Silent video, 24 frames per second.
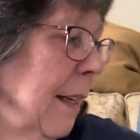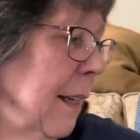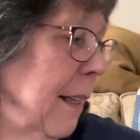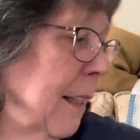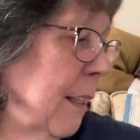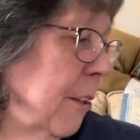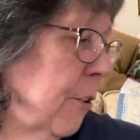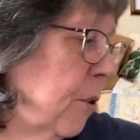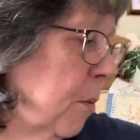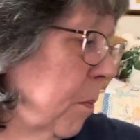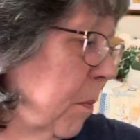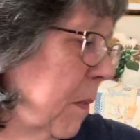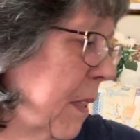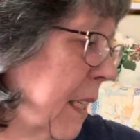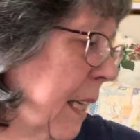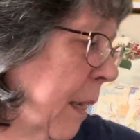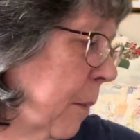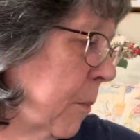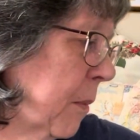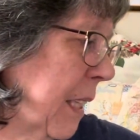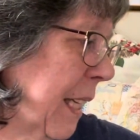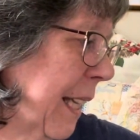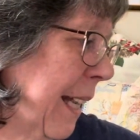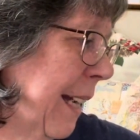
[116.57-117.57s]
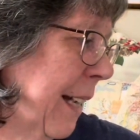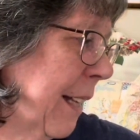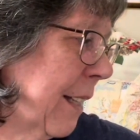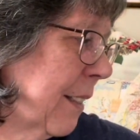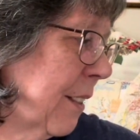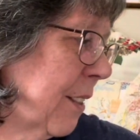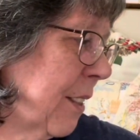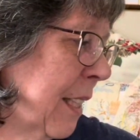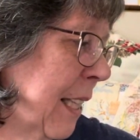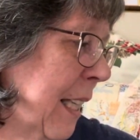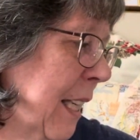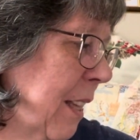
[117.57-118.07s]
Sometimes I can't
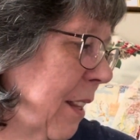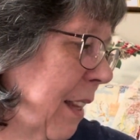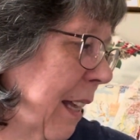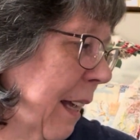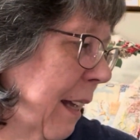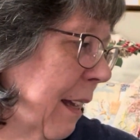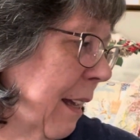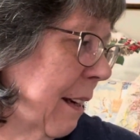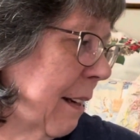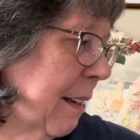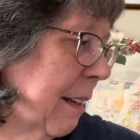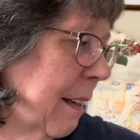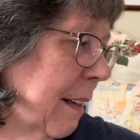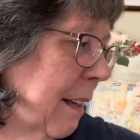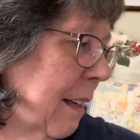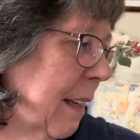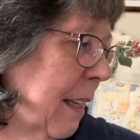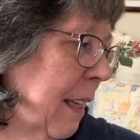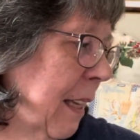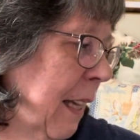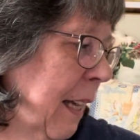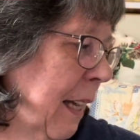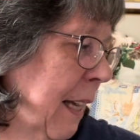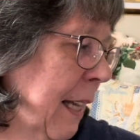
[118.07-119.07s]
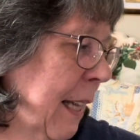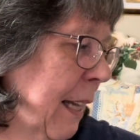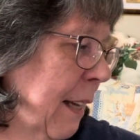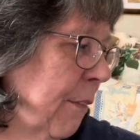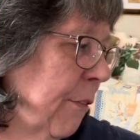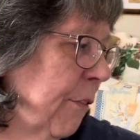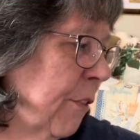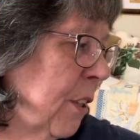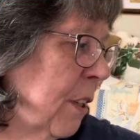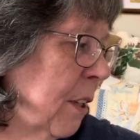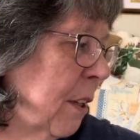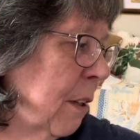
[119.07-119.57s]
see that. I
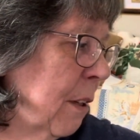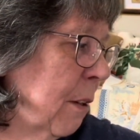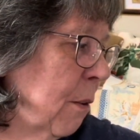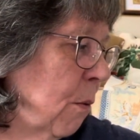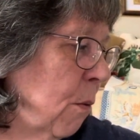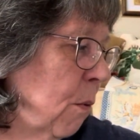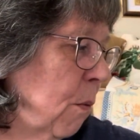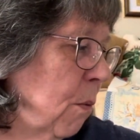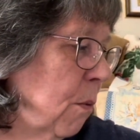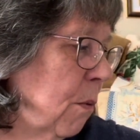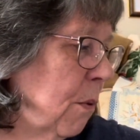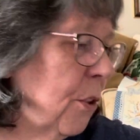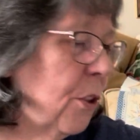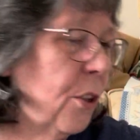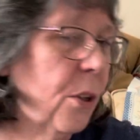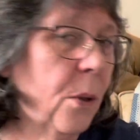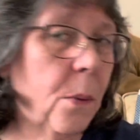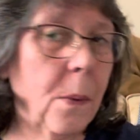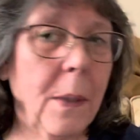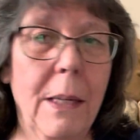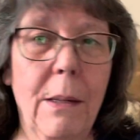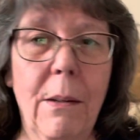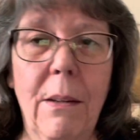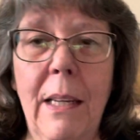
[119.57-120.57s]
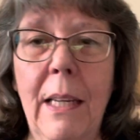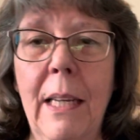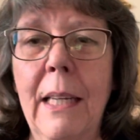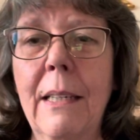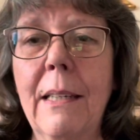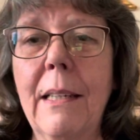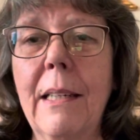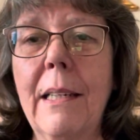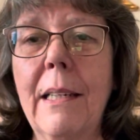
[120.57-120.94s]
have to do it in